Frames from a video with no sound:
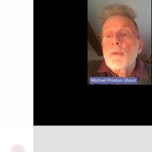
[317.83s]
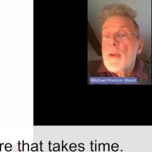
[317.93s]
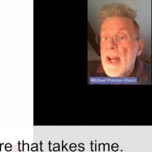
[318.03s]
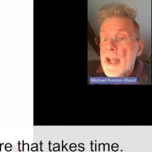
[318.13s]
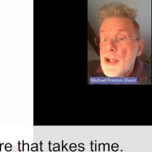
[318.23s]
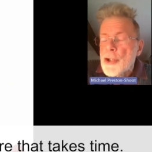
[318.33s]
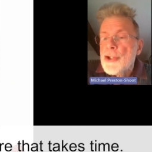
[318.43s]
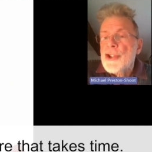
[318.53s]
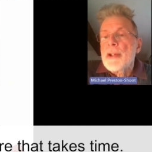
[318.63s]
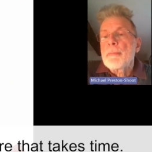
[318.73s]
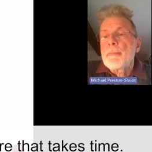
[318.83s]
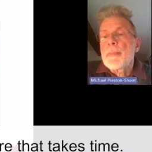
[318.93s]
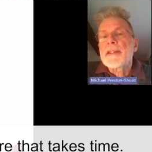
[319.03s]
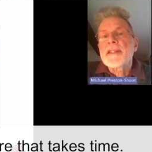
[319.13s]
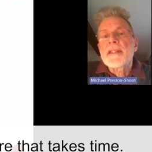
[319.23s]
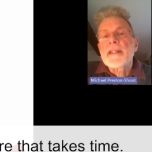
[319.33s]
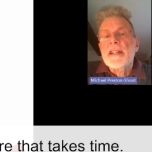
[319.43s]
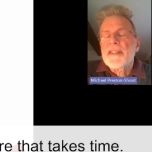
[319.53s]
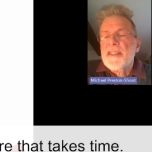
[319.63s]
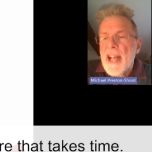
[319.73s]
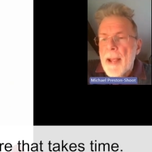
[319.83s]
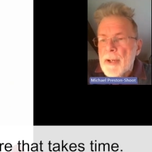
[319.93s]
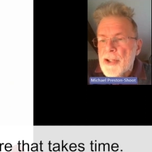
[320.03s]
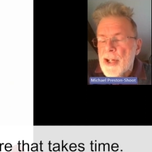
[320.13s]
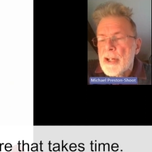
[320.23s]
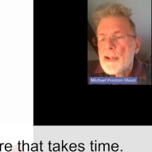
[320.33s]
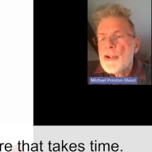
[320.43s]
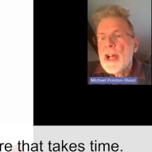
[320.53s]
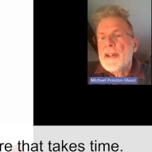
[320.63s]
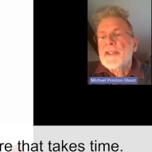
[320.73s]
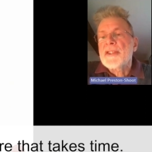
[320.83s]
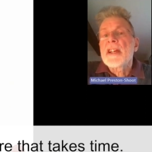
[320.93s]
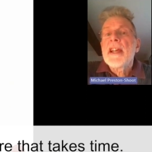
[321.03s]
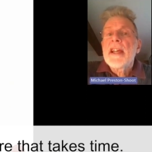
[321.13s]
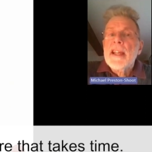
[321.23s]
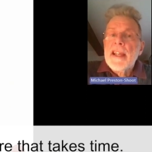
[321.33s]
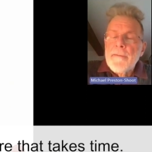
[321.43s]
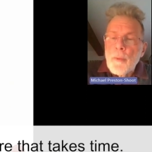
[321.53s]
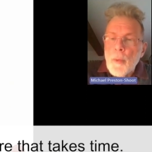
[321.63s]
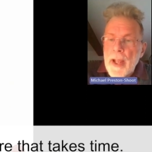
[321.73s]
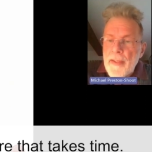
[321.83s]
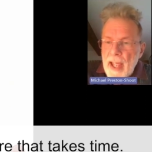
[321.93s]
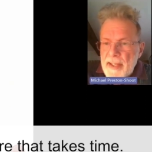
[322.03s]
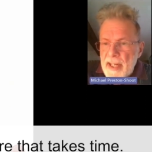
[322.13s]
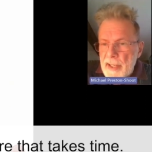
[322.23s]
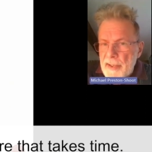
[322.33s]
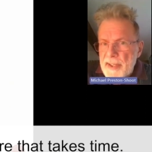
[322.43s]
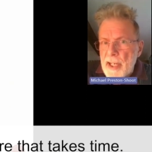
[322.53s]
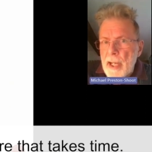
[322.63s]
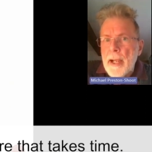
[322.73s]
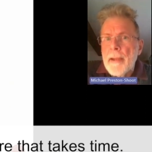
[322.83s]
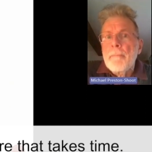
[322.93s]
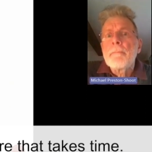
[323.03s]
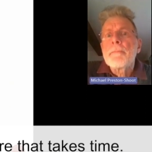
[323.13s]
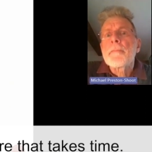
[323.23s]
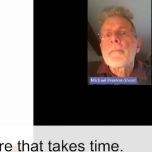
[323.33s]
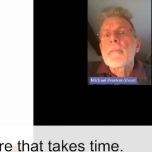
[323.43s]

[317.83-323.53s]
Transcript: relationship-based, establishing trust, even where that takes time?